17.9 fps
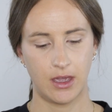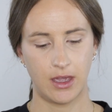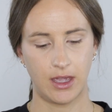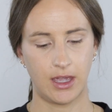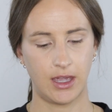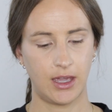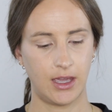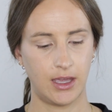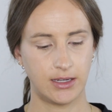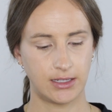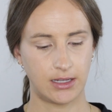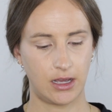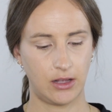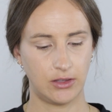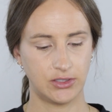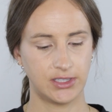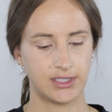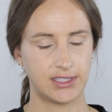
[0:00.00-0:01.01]
and
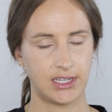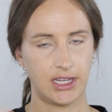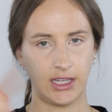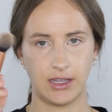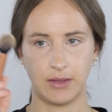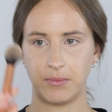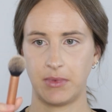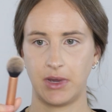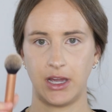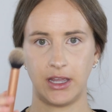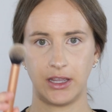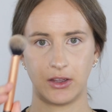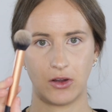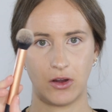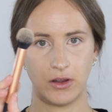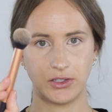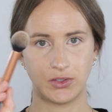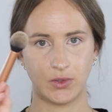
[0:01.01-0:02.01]
I'll just take my
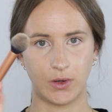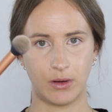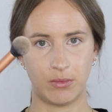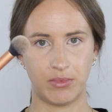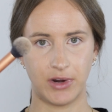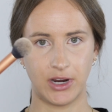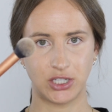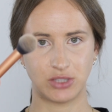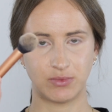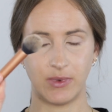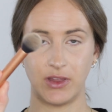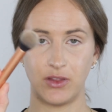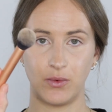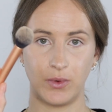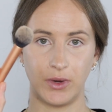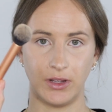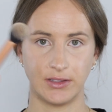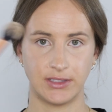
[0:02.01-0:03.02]
contour brush by the
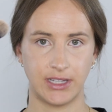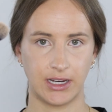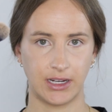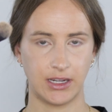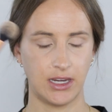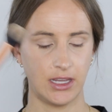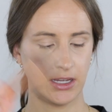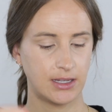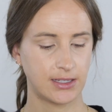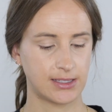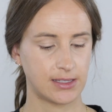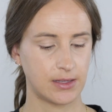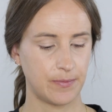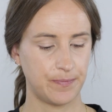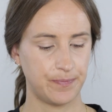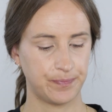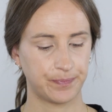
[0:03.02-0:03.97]
Real Techniques